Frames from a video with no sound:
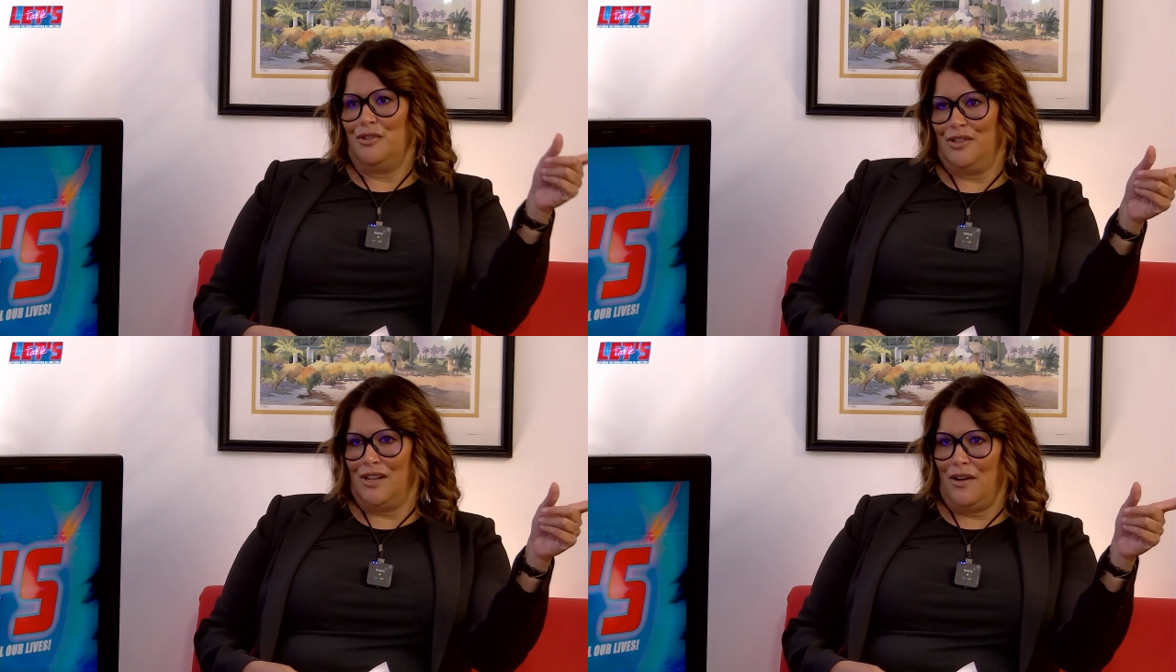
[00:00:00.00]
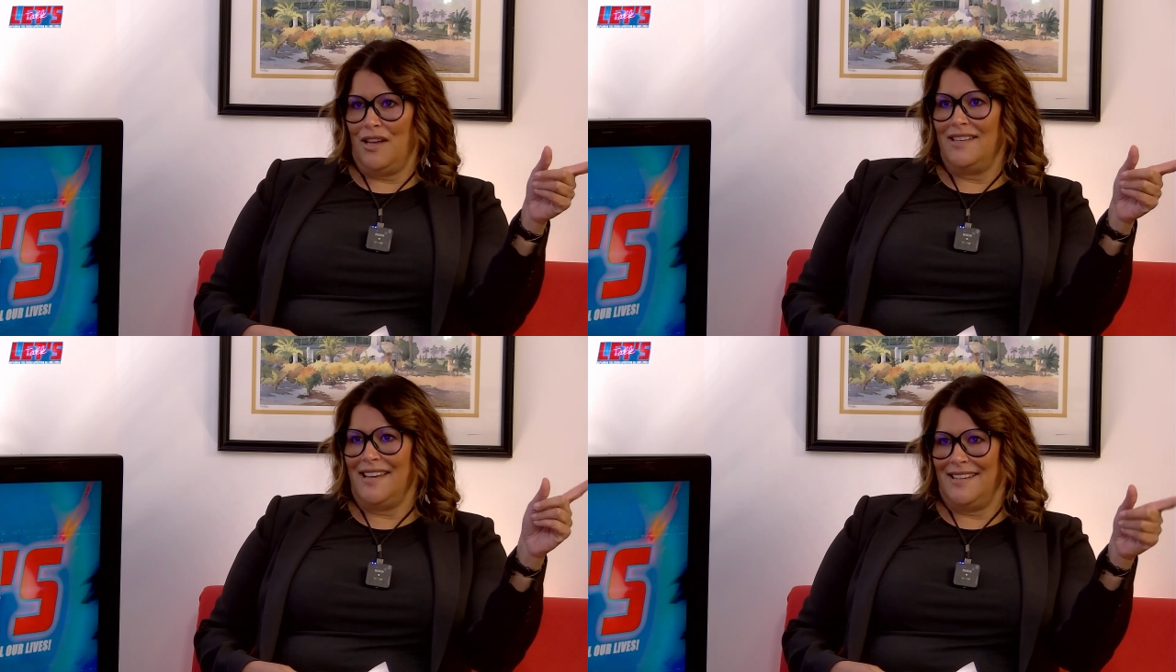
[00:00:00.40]
who's
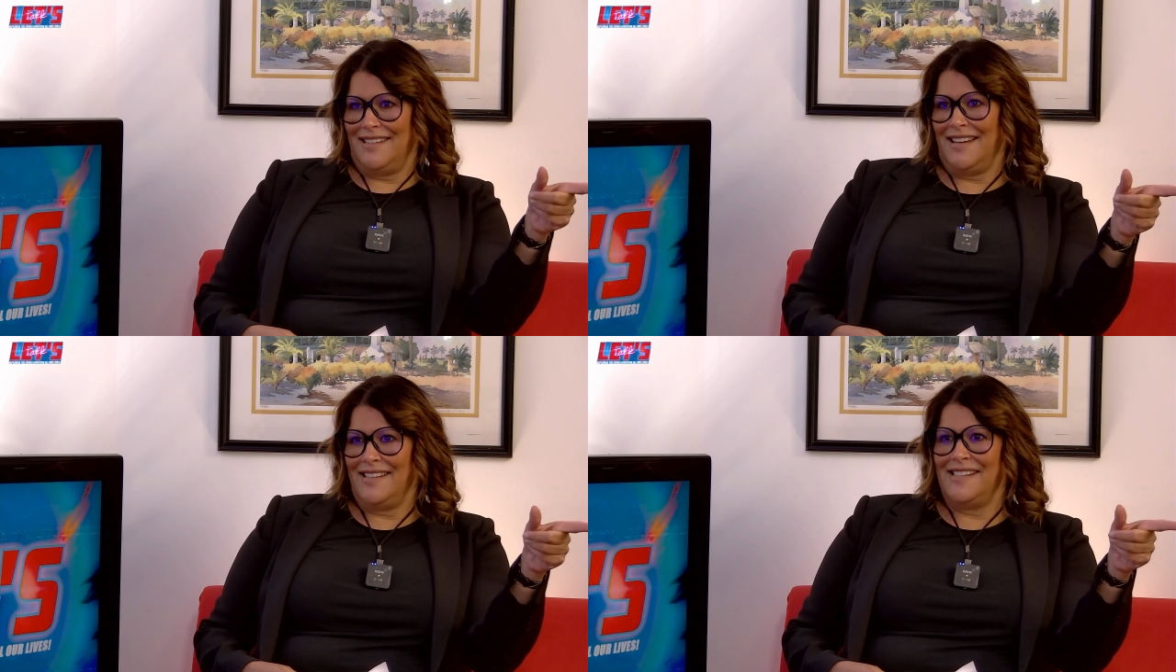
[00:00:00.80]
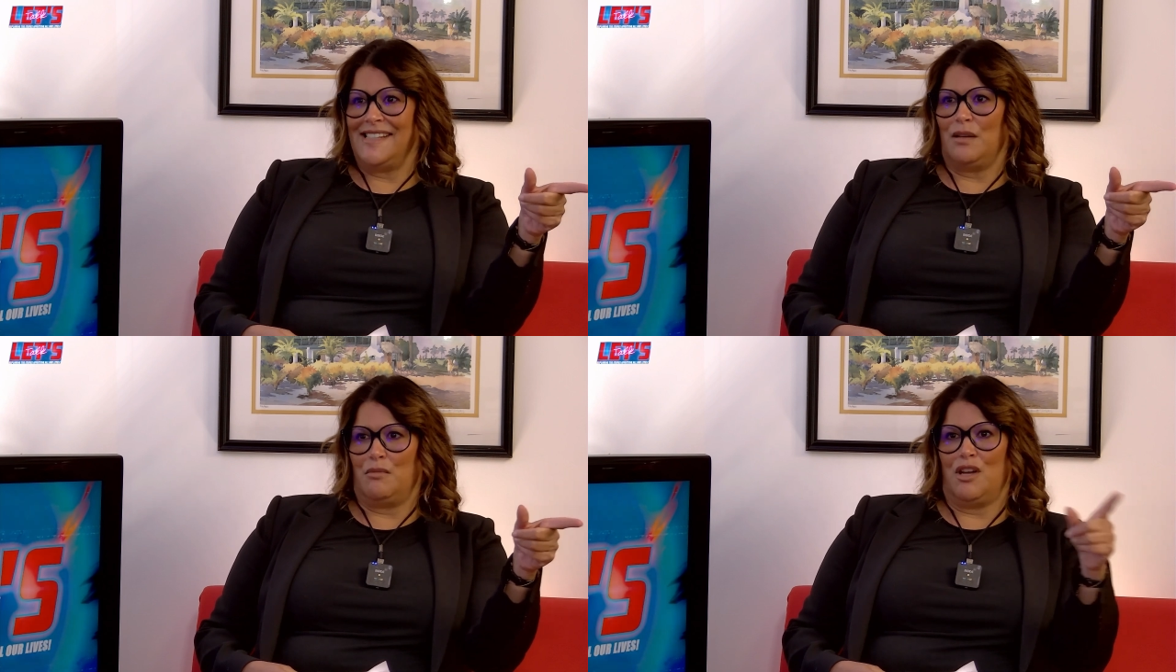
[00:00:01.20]
now at
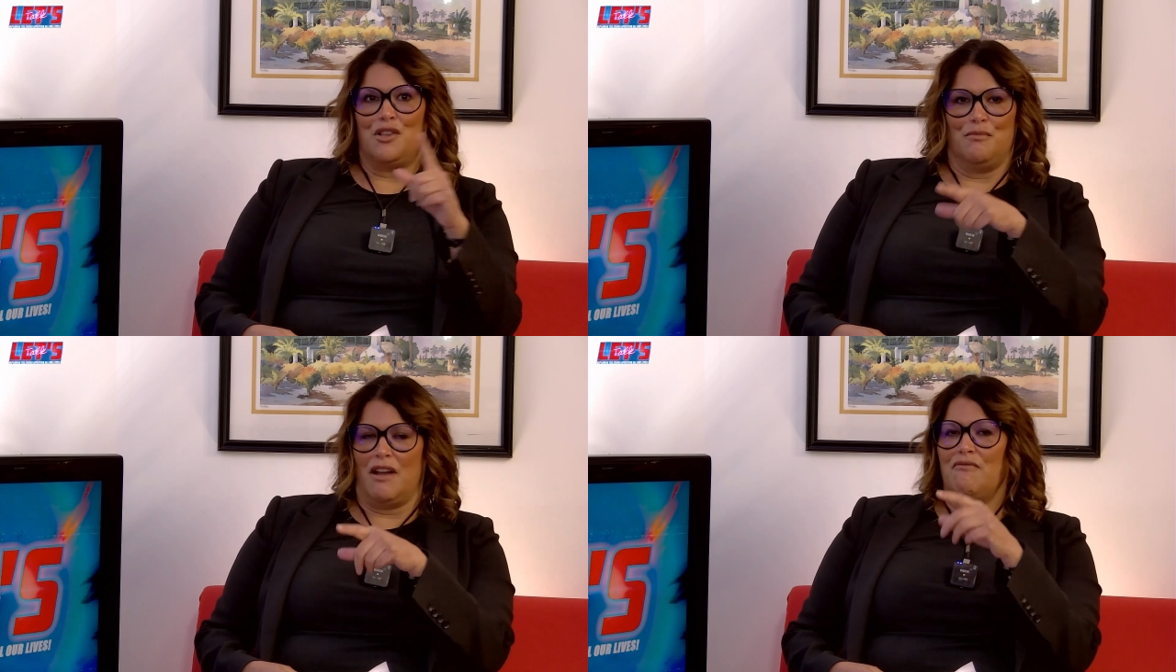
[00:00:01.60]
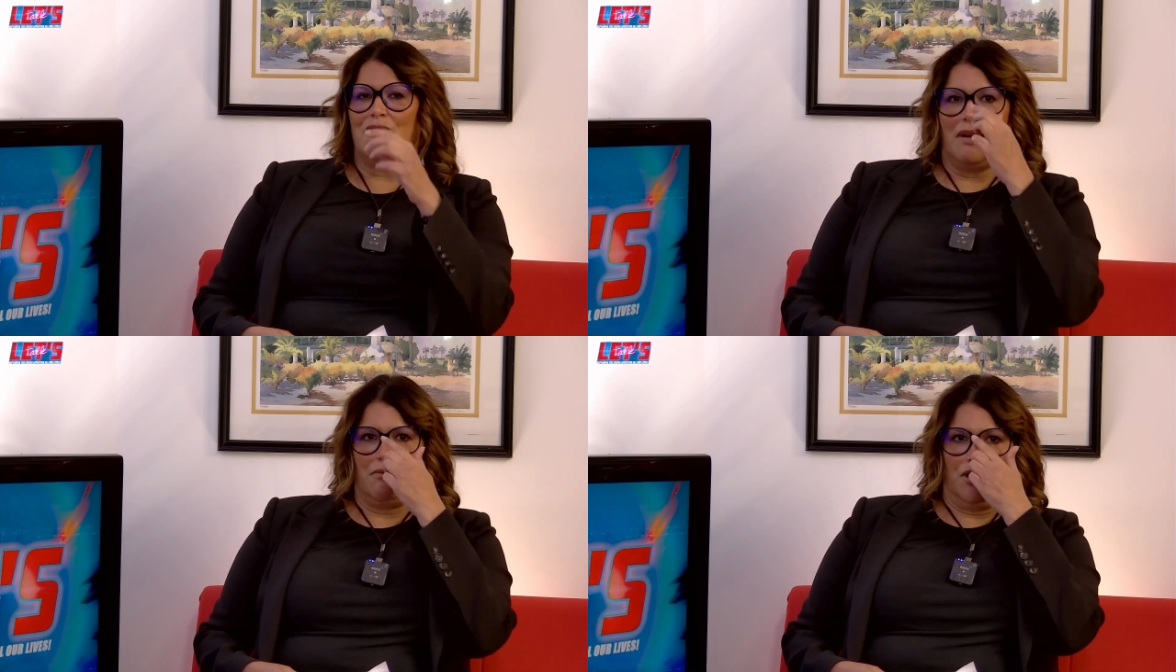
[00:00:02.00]
SEMA, and you might
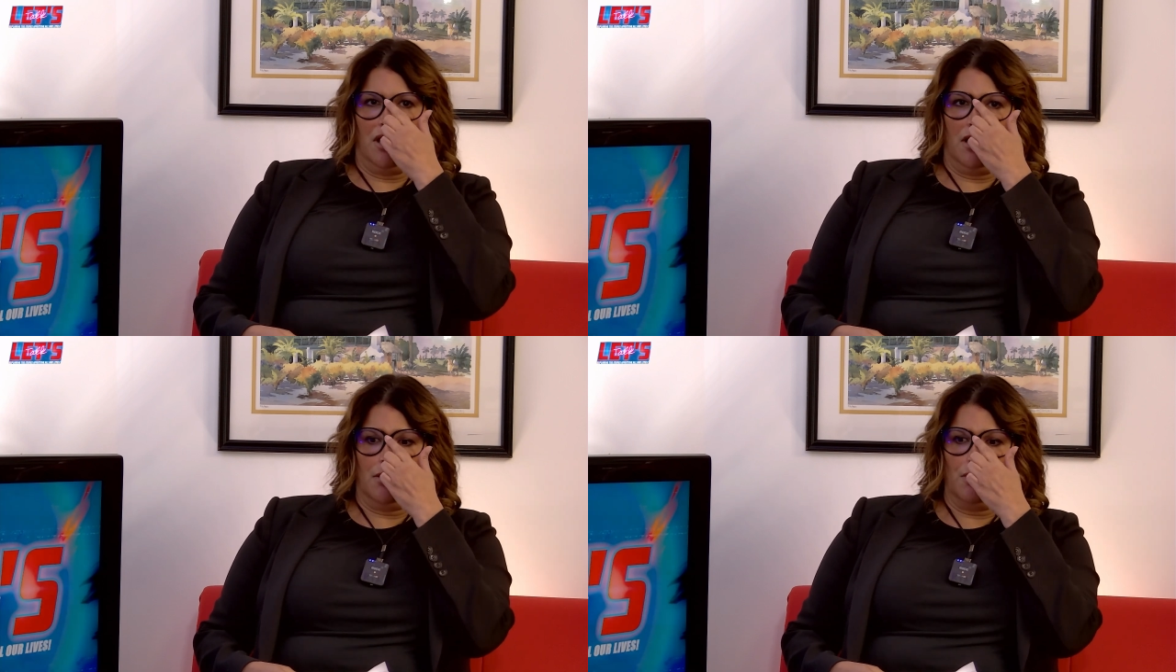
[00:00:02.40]
remember this,